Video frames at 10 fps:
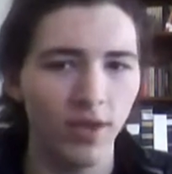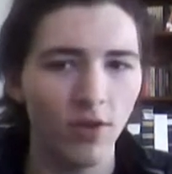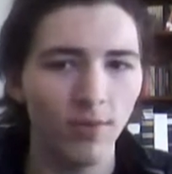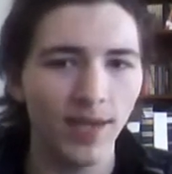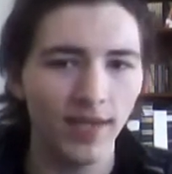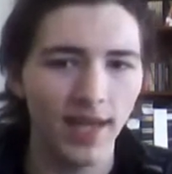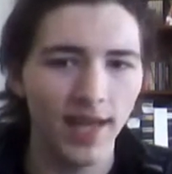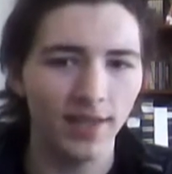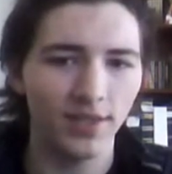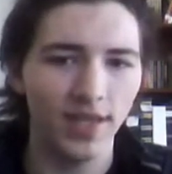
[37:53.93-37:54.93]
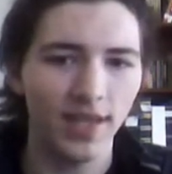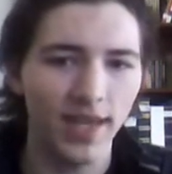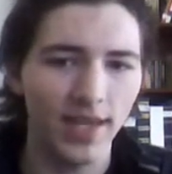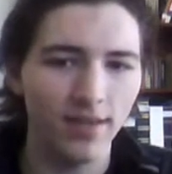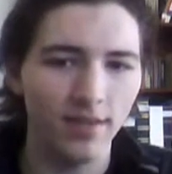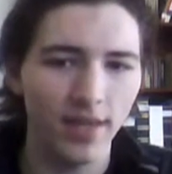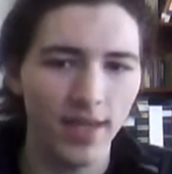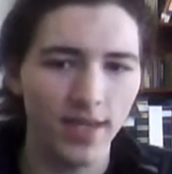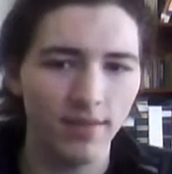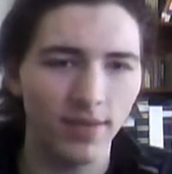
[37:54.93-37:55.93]
around the galaxy.
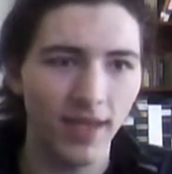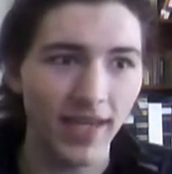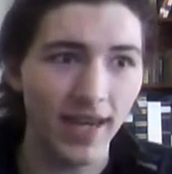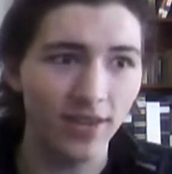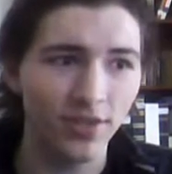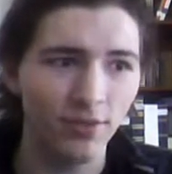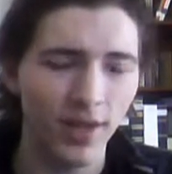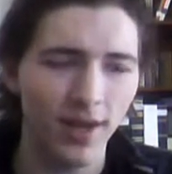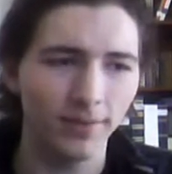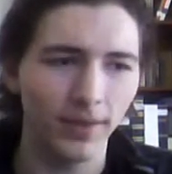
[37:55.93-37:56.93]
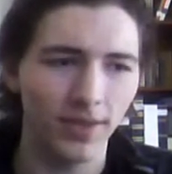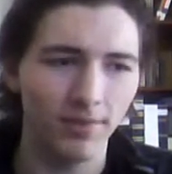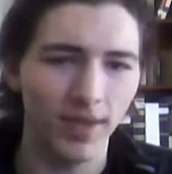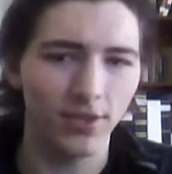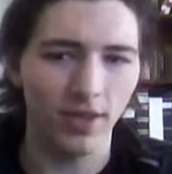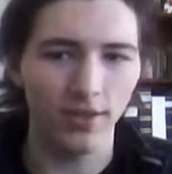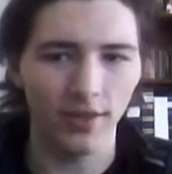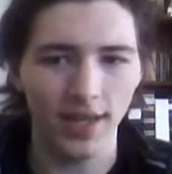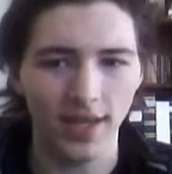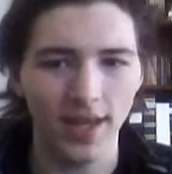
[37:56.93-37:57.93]
They get into conflicts with each
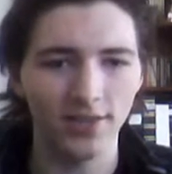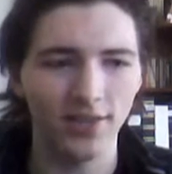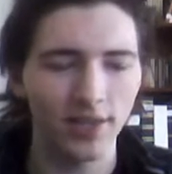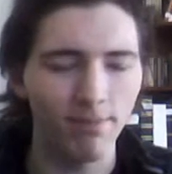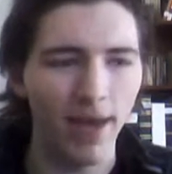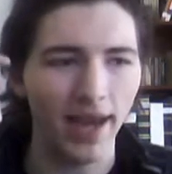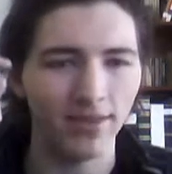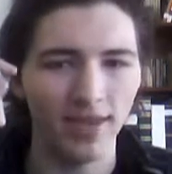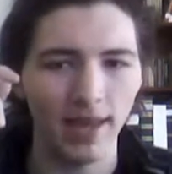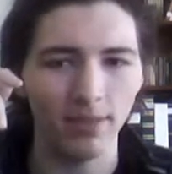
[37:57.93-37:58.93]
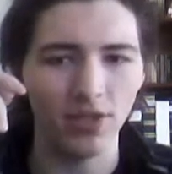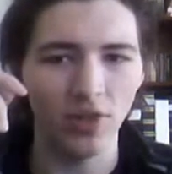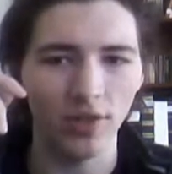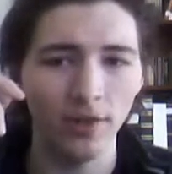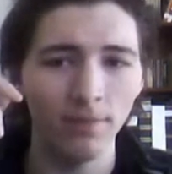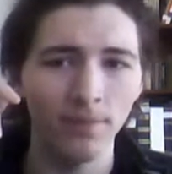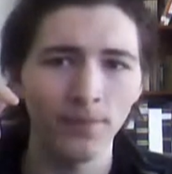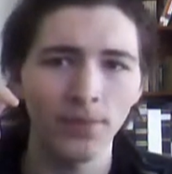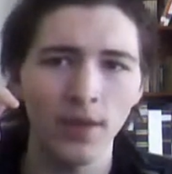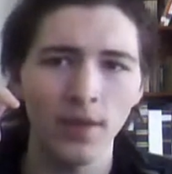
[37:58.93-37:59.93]
other. They constantly backstab each other.
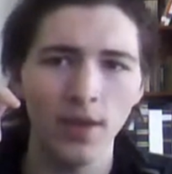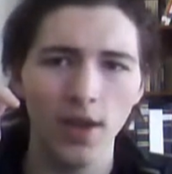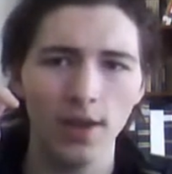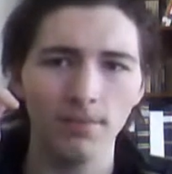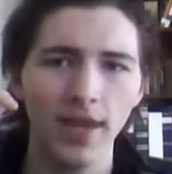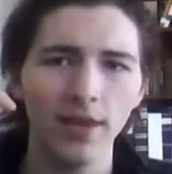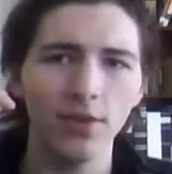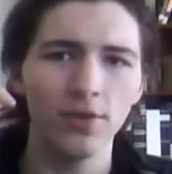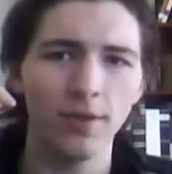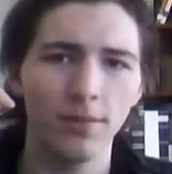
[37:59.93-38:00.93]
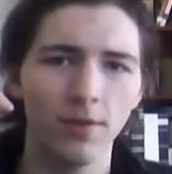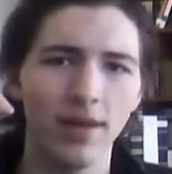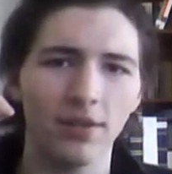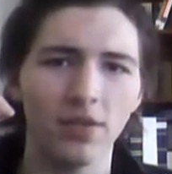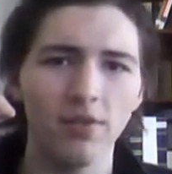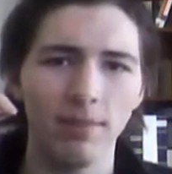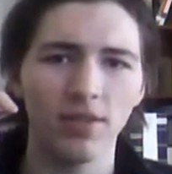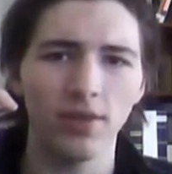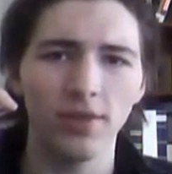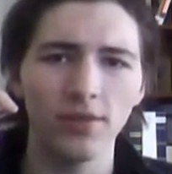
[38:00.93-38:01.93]
That goes on for about 2
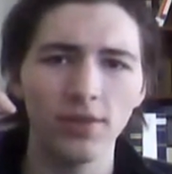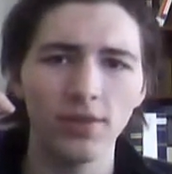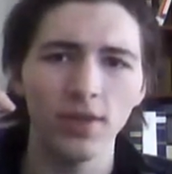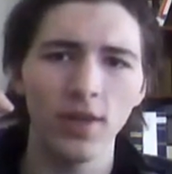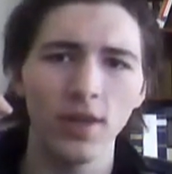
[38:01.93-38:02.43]
episodes,